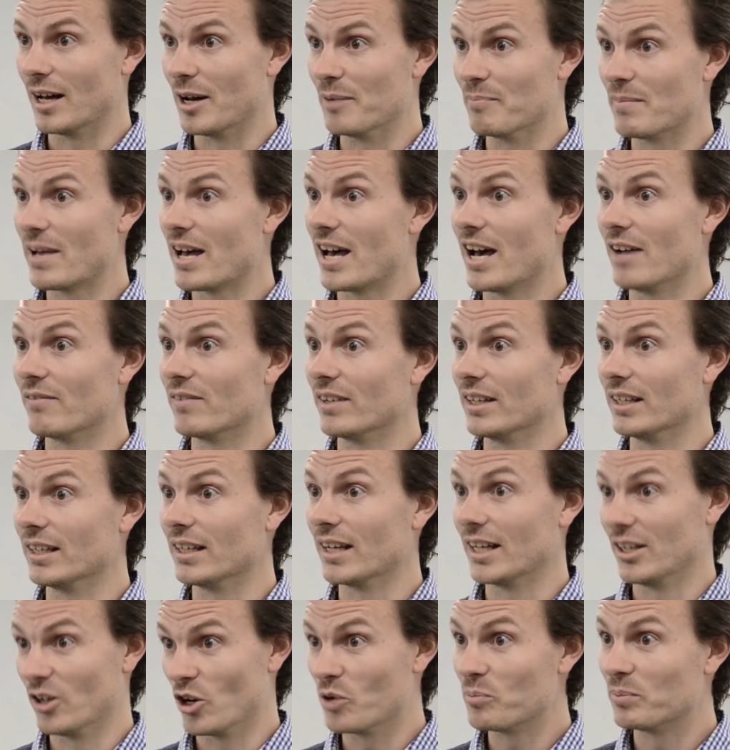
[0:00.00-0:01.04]
have
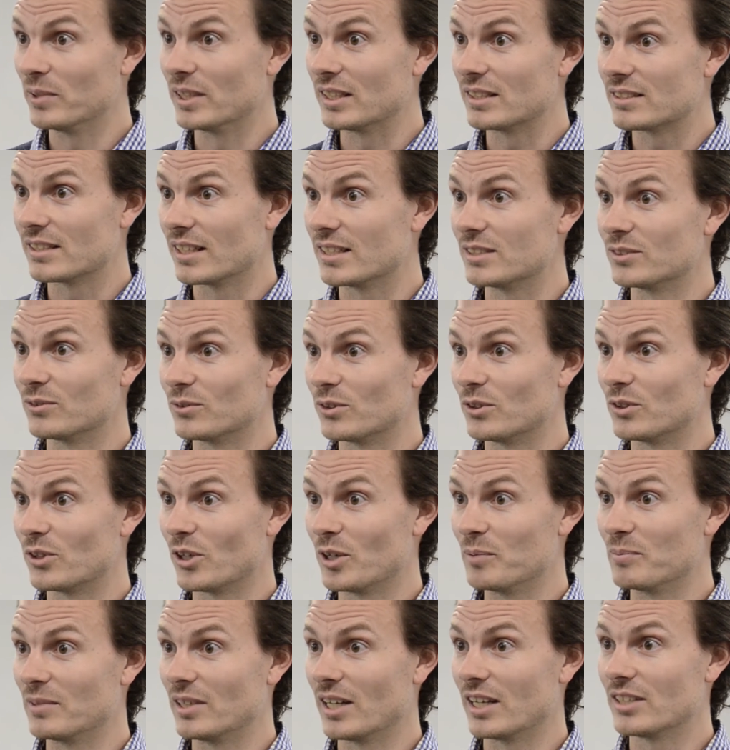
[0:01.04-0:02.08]
an opening seasonal
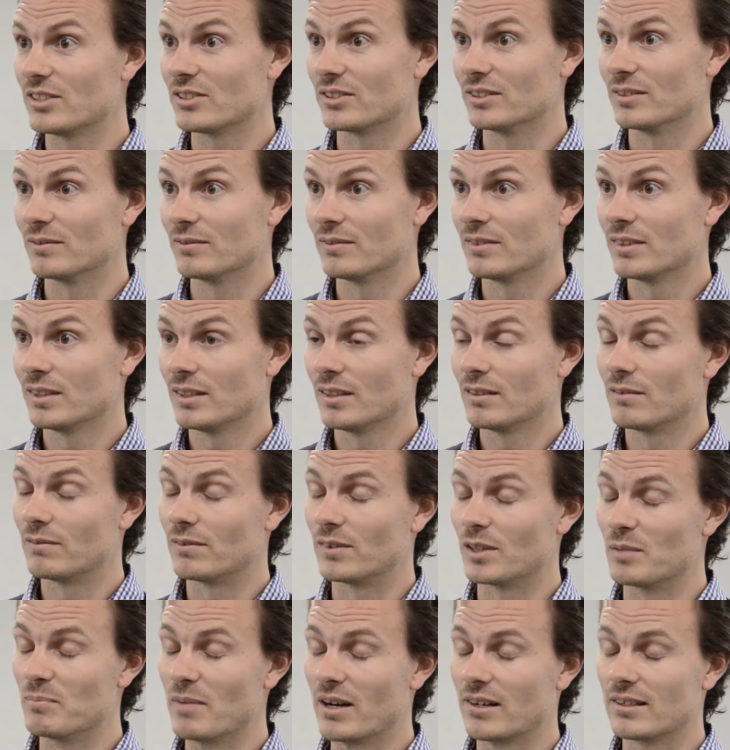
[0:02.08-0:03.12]
determination
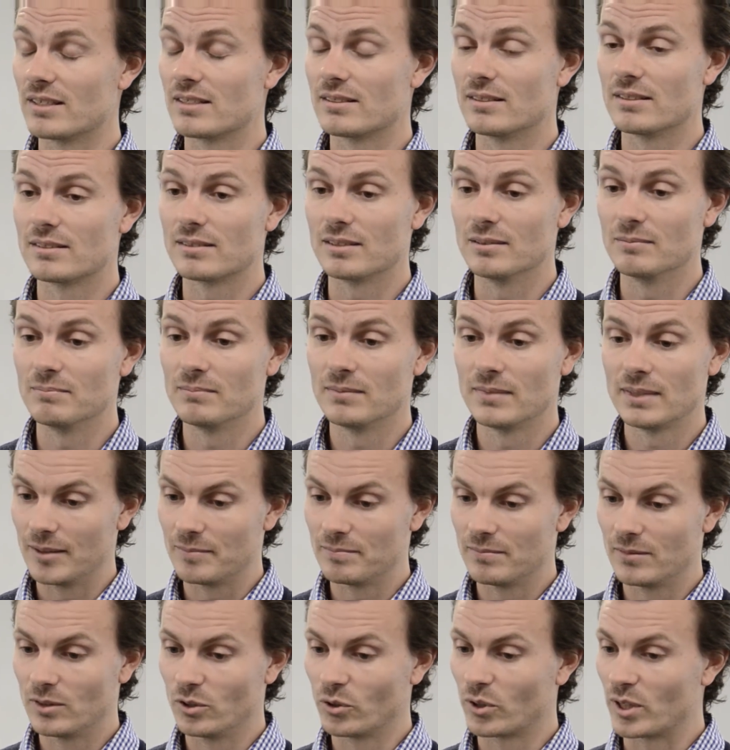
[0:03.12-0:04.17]
for the Murray system.
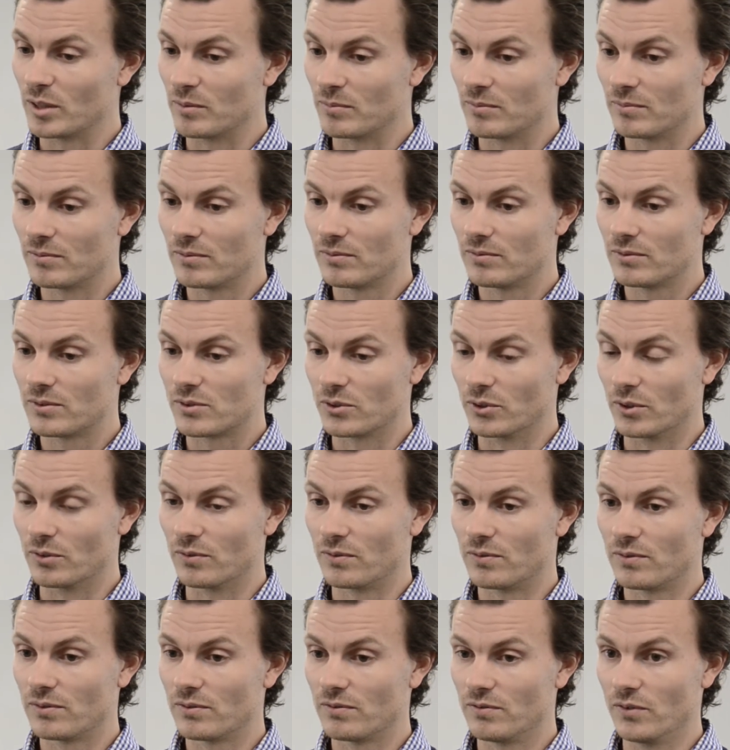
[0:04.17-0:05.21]
Looking sort
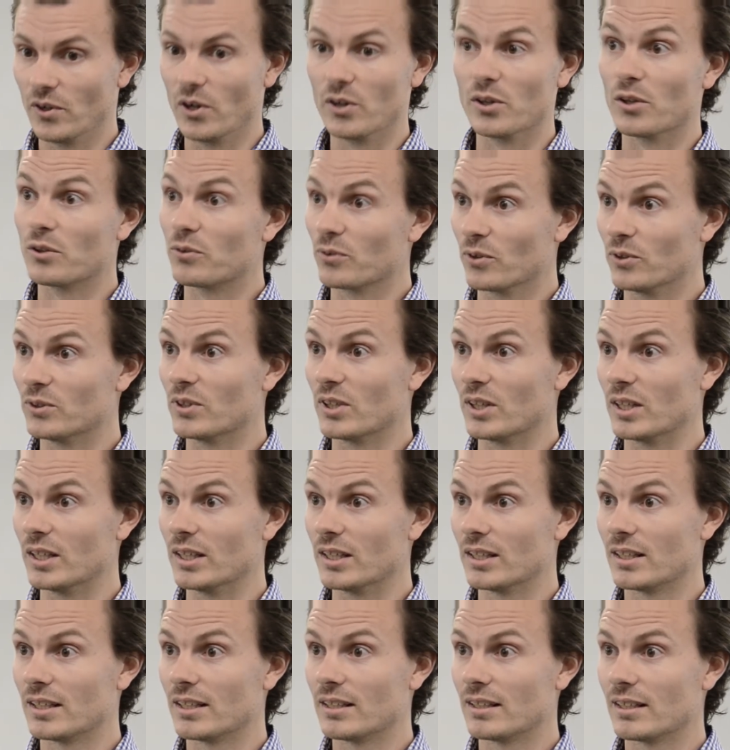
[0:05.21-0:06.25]
of further through to
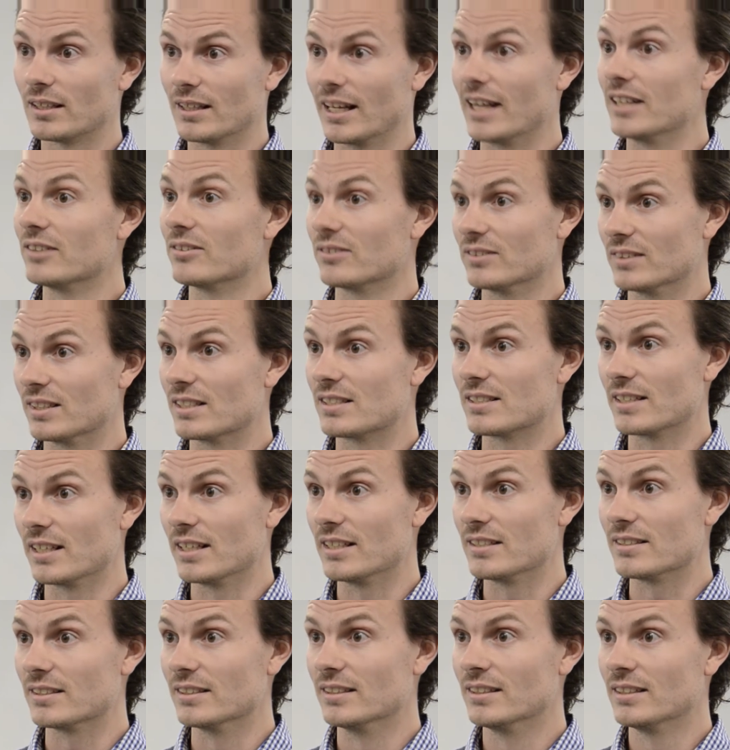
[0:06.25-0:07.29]
the later in the
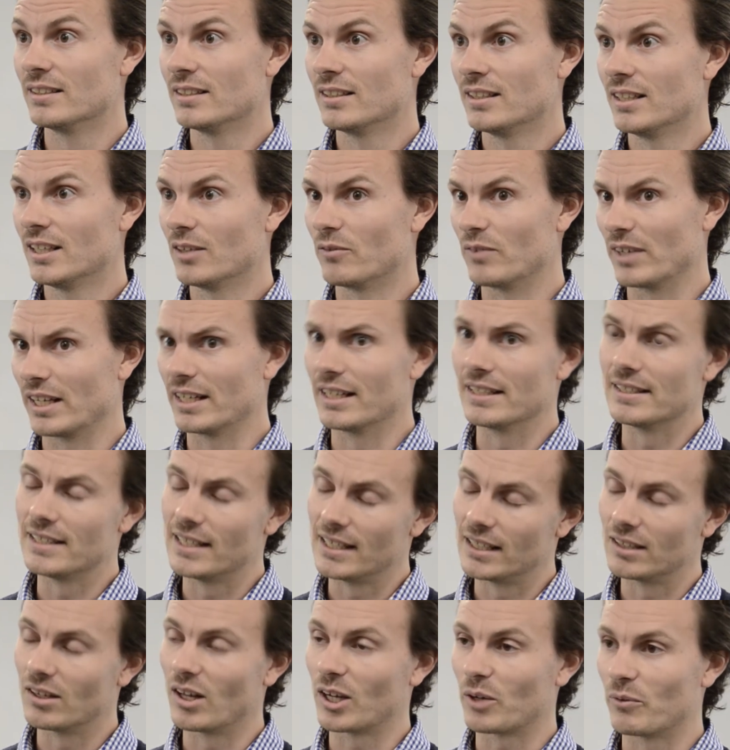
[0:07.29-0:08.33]
season, if we get a
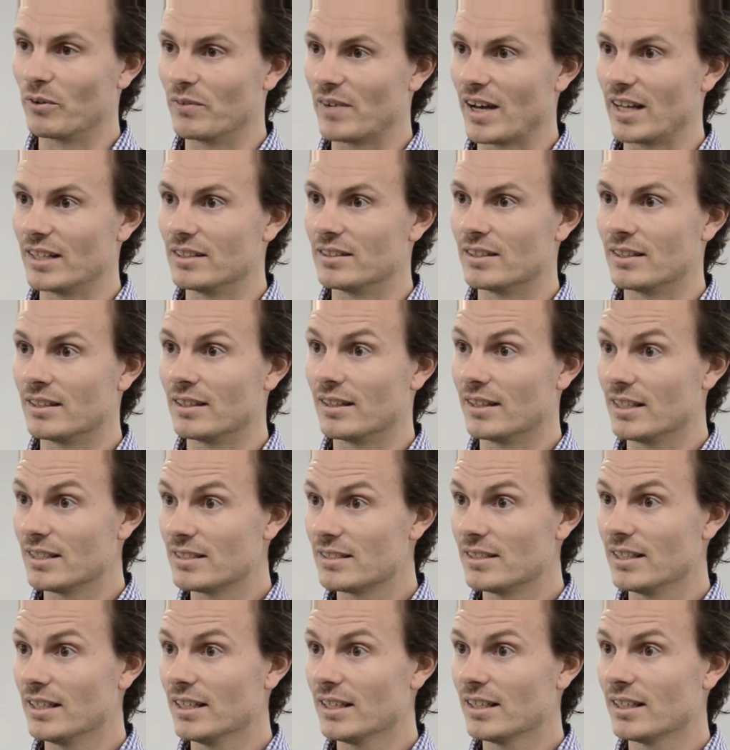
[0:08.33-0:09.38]
year like we've had
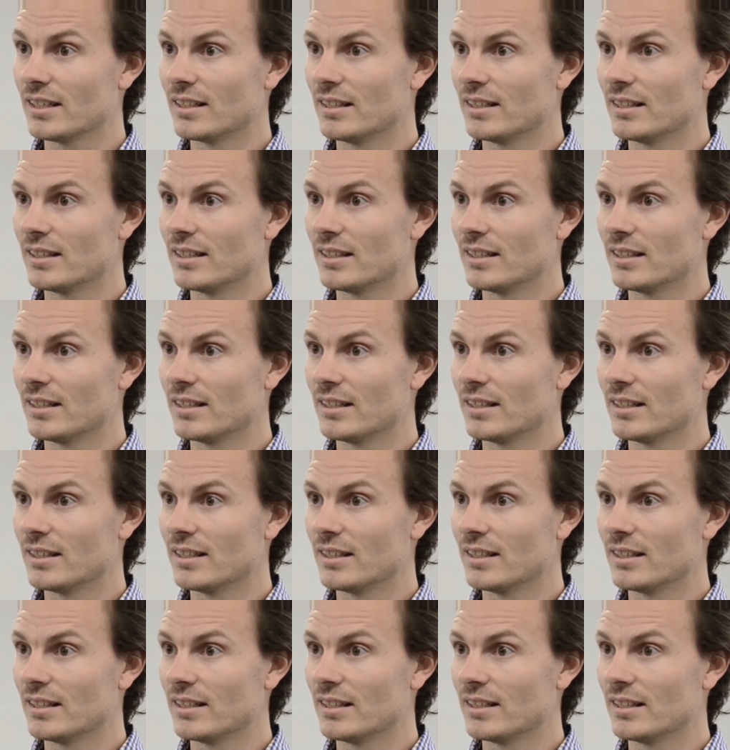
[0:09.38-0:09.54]
this year,